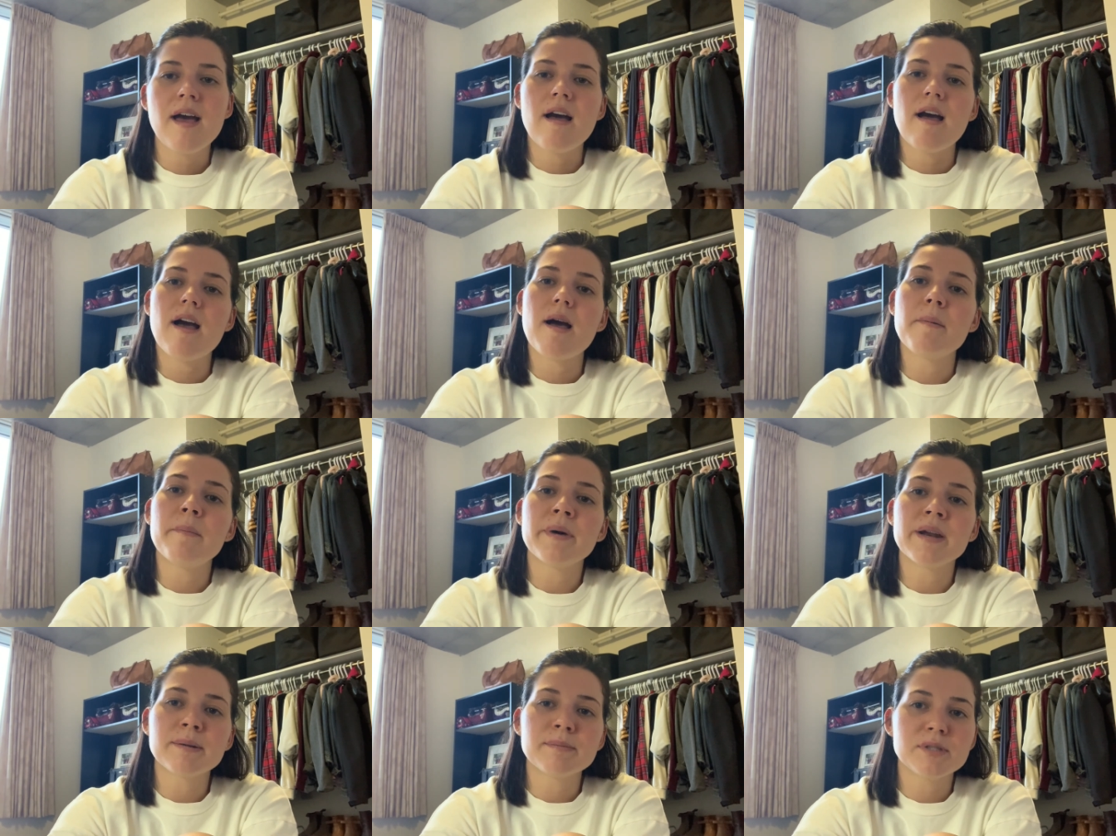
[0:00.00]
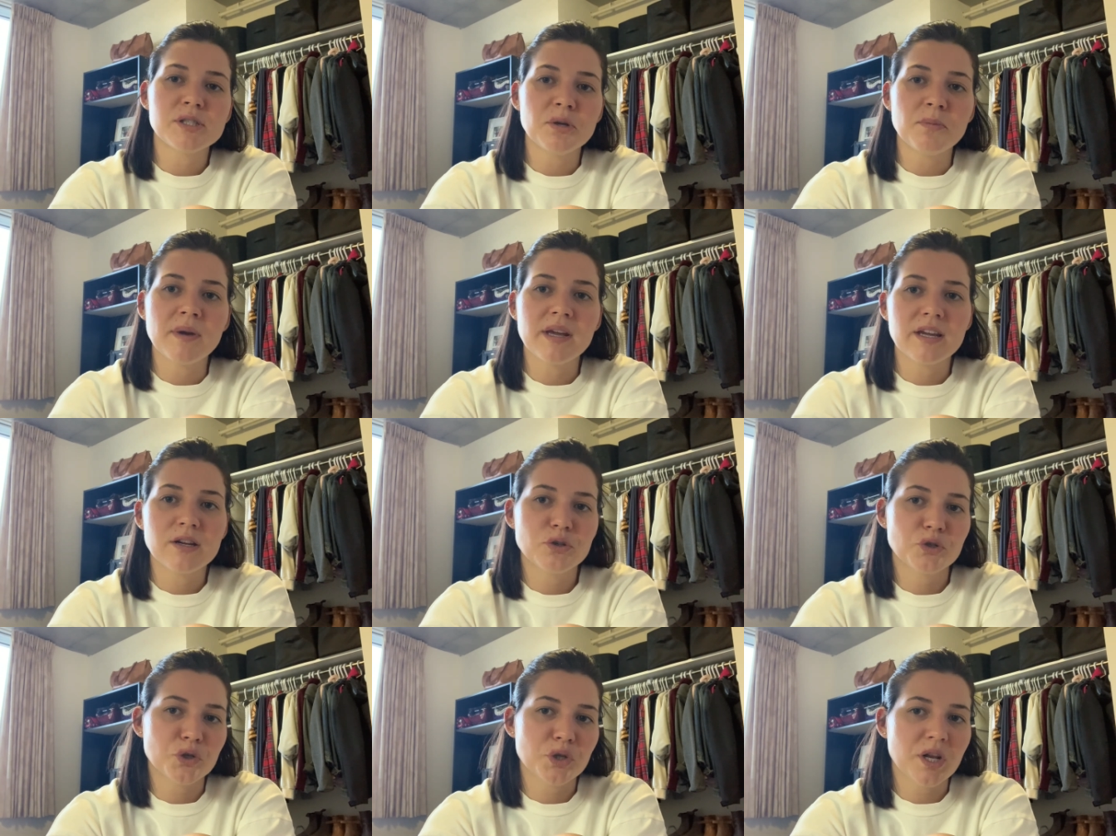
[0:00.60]
Um, but I'm still
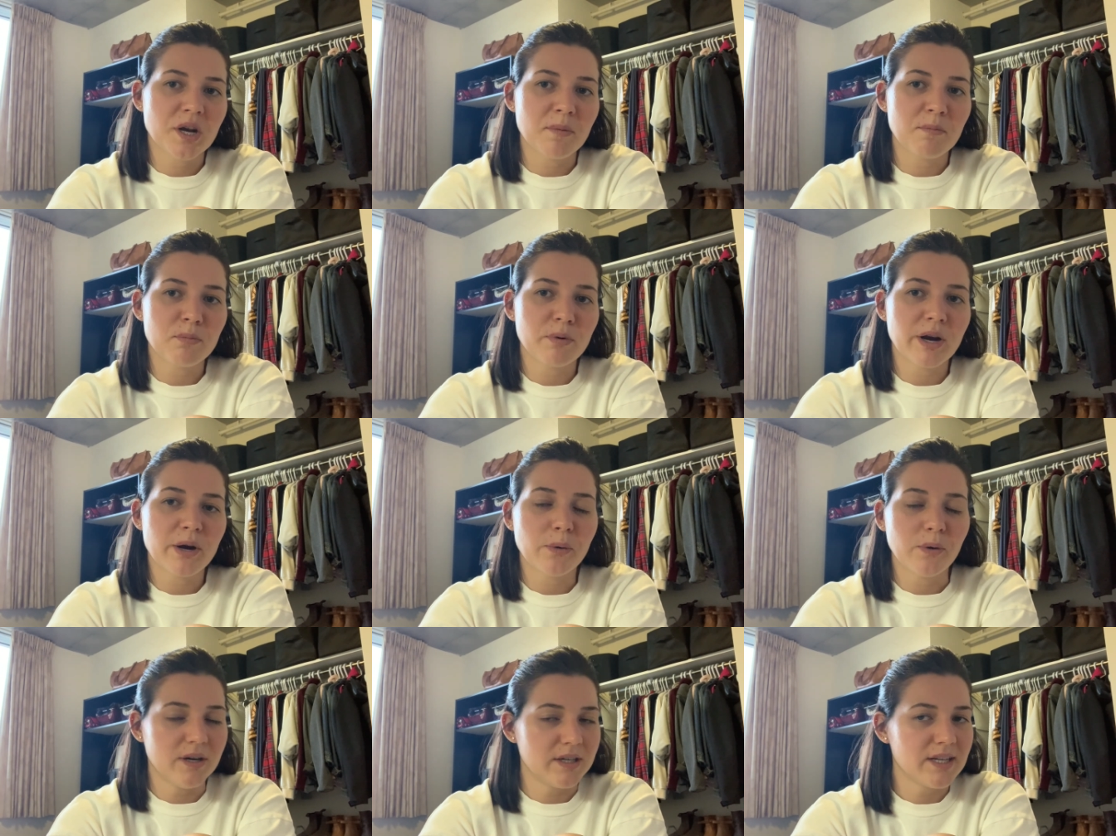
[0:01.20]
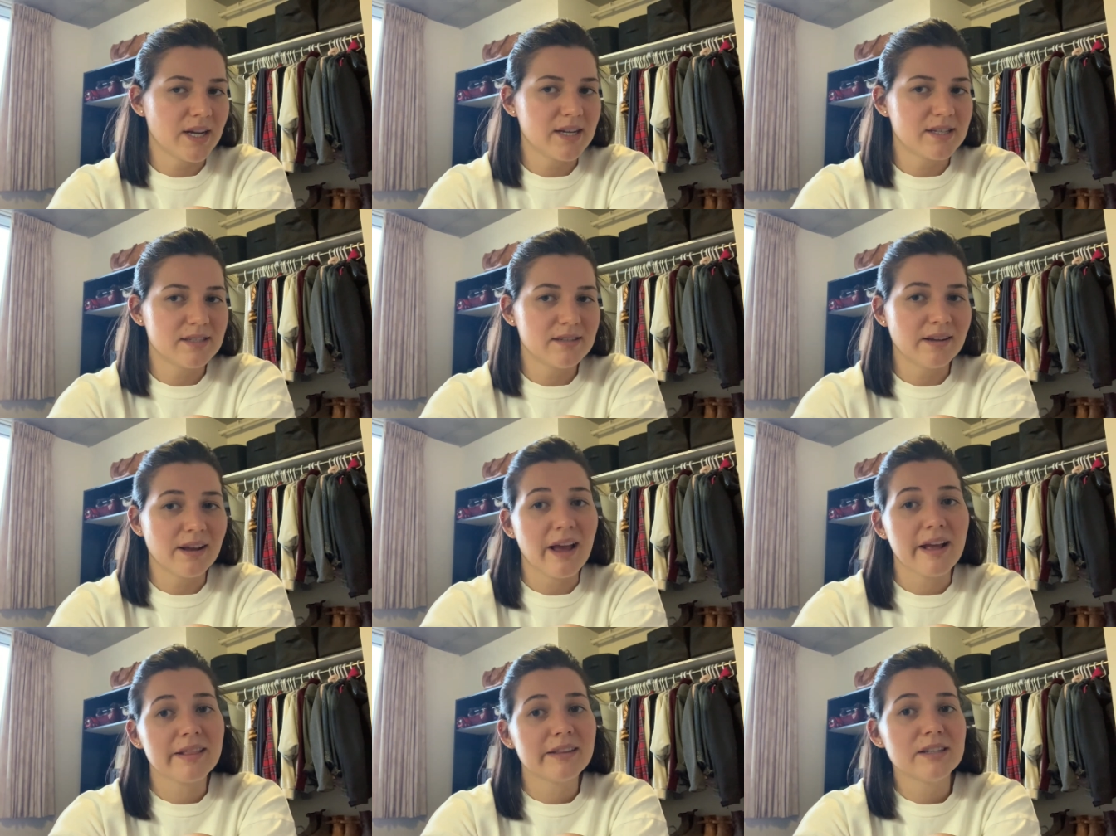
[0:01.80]
making sure that I'm
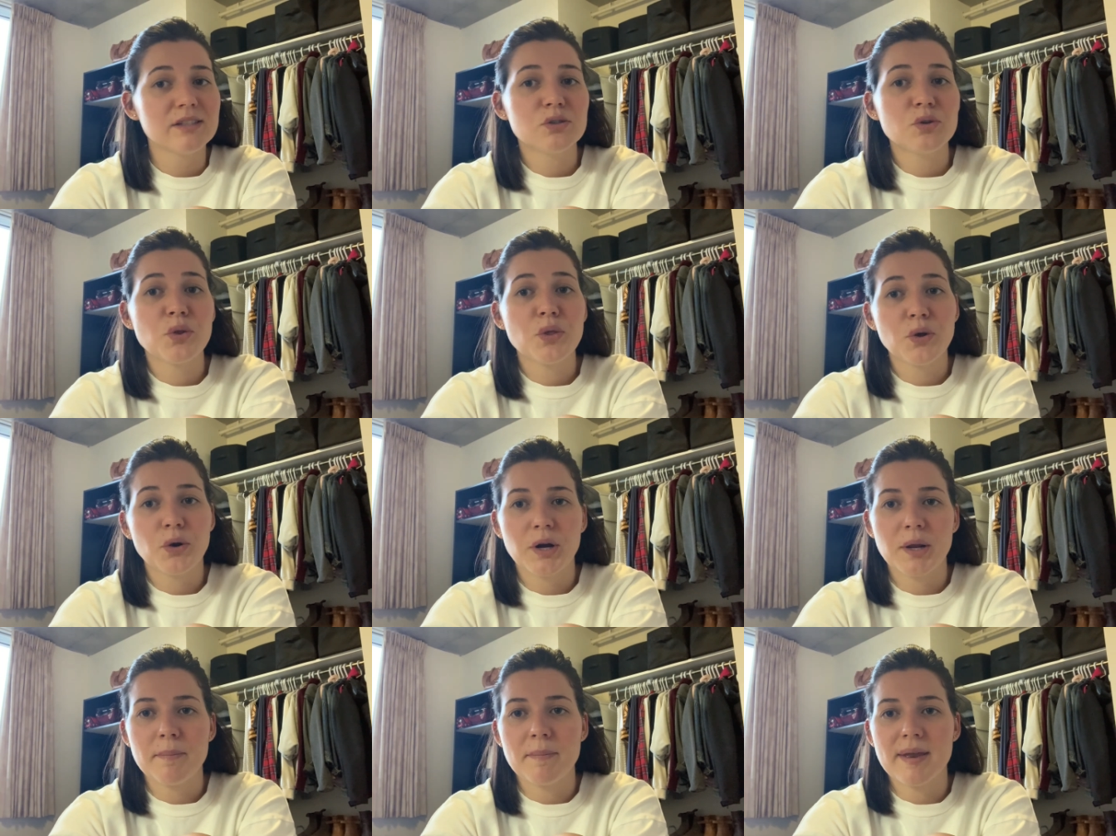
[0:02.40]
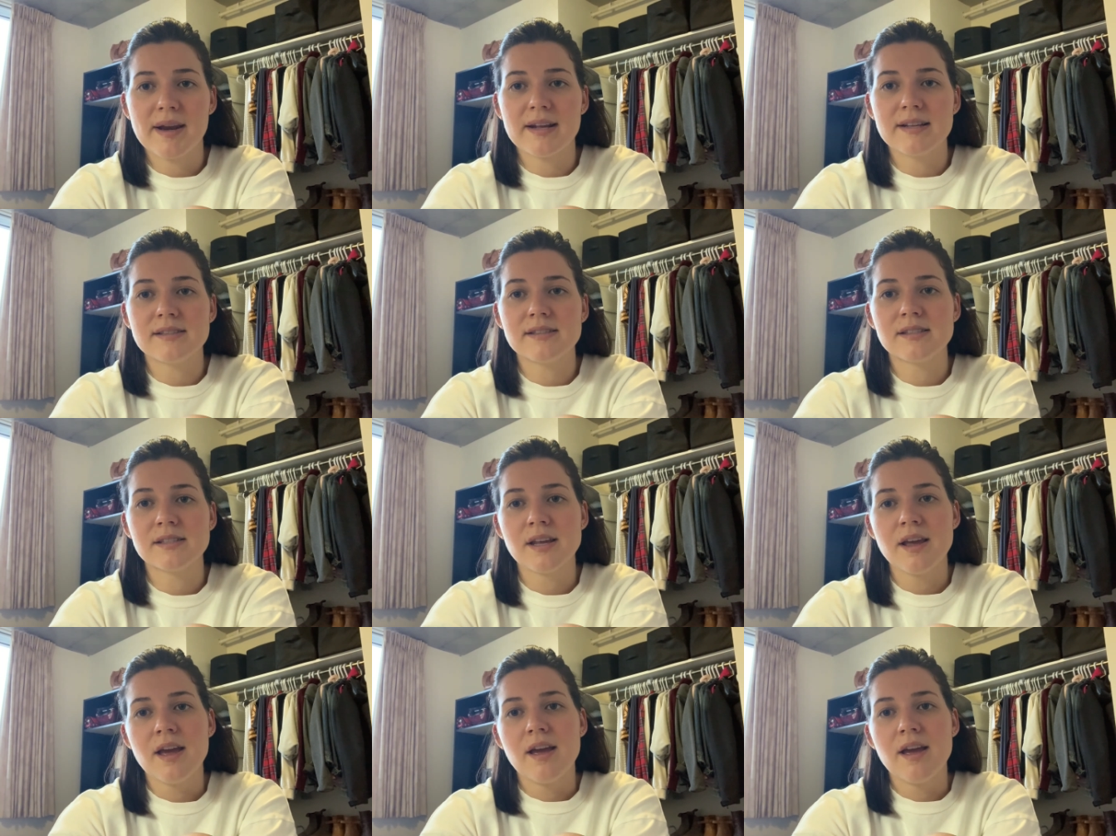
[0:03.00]
prioritizing at least 30 minutes